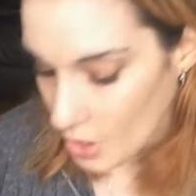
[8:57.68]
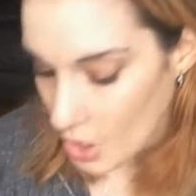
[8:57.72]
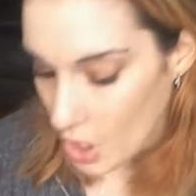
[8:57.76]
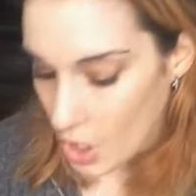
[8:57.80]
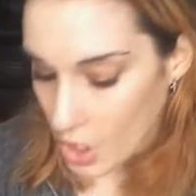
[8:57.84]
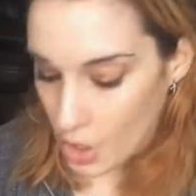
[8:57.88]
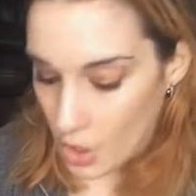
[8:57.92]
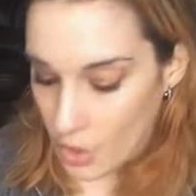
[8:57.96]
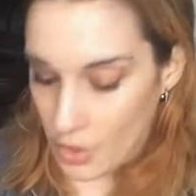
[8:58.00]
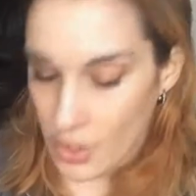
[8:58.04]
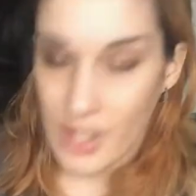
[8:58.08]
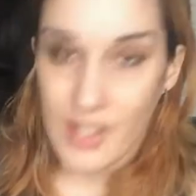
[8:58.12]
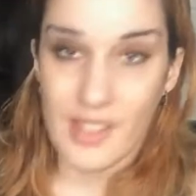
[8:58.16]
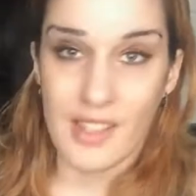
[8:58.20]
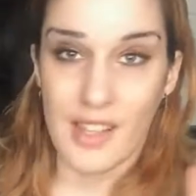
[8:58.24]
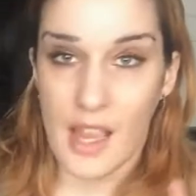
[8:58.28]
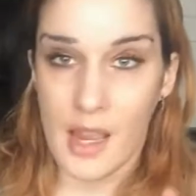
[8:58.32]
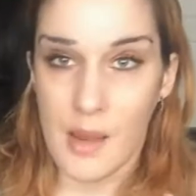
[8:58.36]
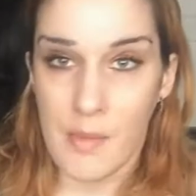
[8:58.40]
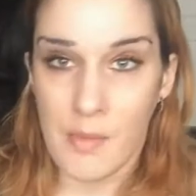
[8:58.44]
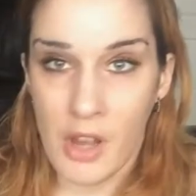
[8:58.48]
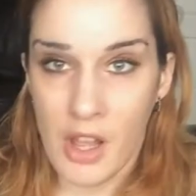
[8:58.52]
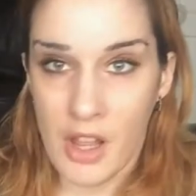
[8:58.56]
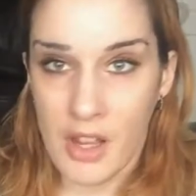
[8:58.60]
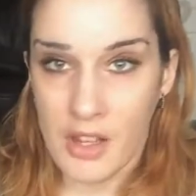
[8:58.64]
Along the
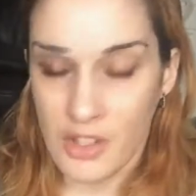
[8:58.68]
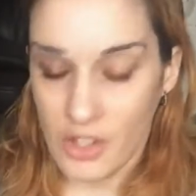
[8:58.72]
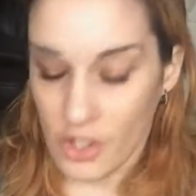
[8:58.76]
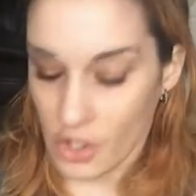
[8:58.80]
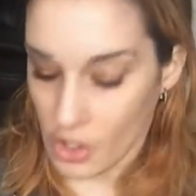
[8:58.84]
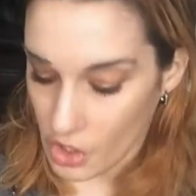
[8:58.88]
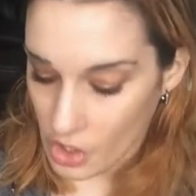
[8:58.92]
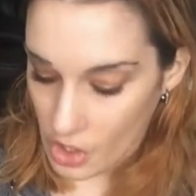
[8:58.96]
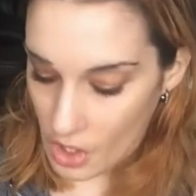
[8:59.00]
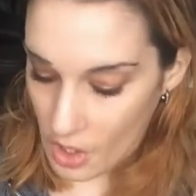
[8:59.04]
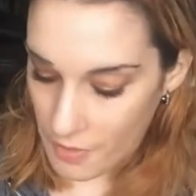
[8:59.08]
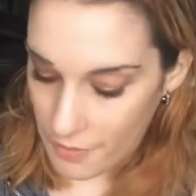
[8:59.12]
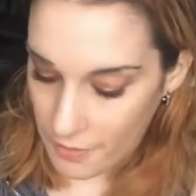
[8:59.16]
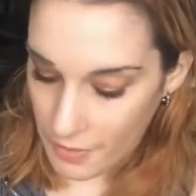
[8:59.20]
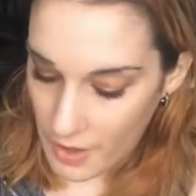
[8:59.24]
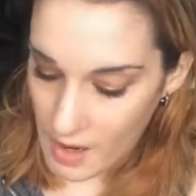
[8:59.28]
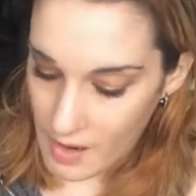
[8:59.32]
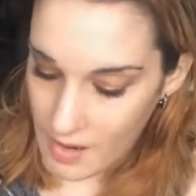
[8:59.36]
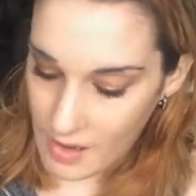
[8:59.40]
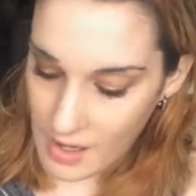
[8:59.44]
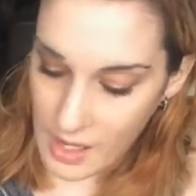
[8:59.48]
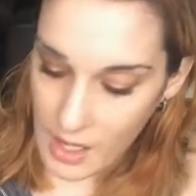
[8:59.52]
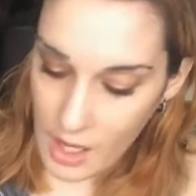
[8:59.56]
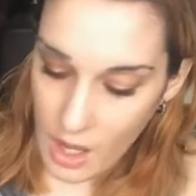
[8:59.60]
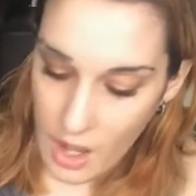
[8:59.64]
same lines as Snow
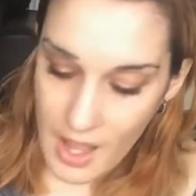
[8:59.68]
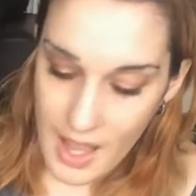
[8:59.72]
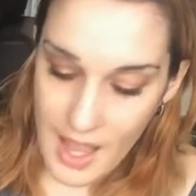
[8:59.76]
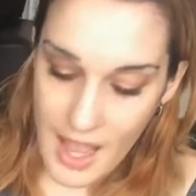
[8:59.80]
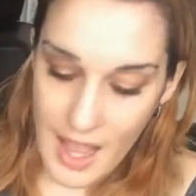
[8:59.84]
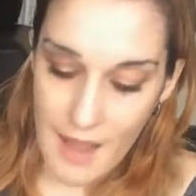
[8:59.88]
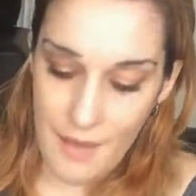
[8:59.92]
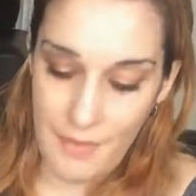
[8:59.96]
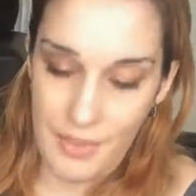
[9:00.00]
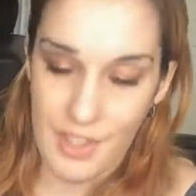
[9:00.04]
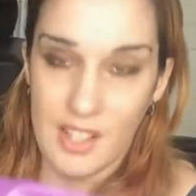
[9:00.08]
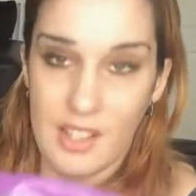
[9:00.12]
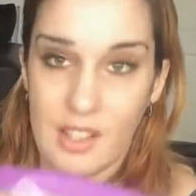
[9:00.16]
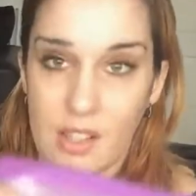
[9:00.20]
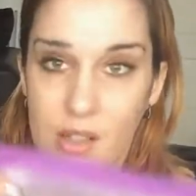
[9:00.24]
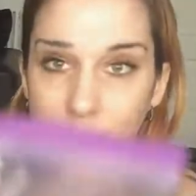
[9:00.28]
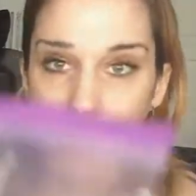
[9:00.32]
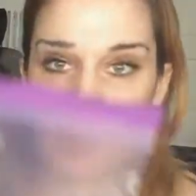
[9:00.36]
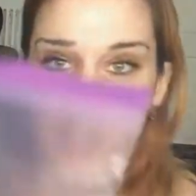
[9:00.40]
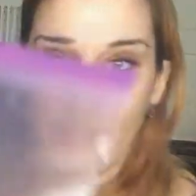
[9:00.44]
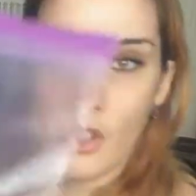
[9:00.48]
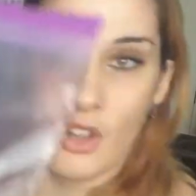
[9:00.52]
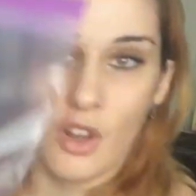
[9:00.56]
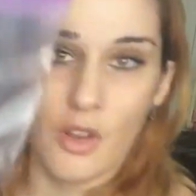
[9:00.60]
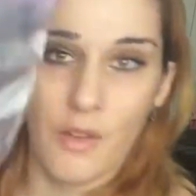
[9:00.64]
Fairy, I have, this is my
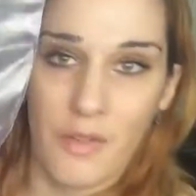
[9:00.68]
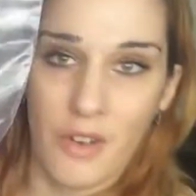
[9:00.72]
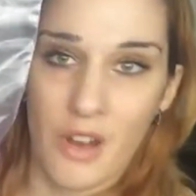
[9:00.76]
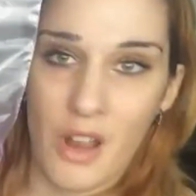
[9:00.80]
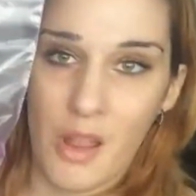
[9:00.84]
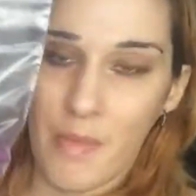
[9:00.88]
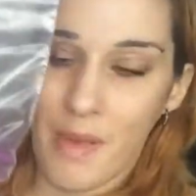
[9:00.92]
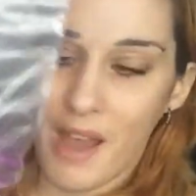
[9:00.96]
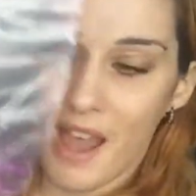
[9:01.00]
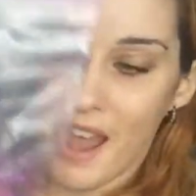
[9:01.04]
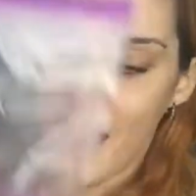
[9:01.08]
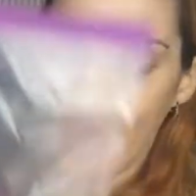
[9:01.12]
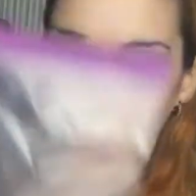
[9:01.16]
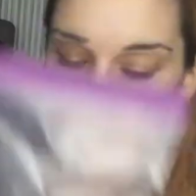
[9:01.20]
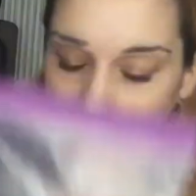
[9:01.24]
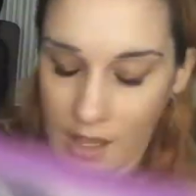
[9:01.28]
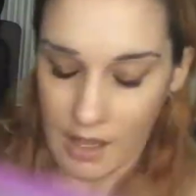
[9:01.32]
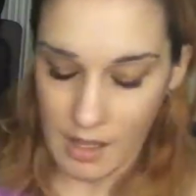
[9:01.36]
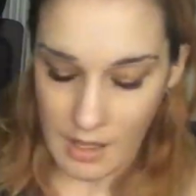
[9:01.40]
Snow Fairy bag.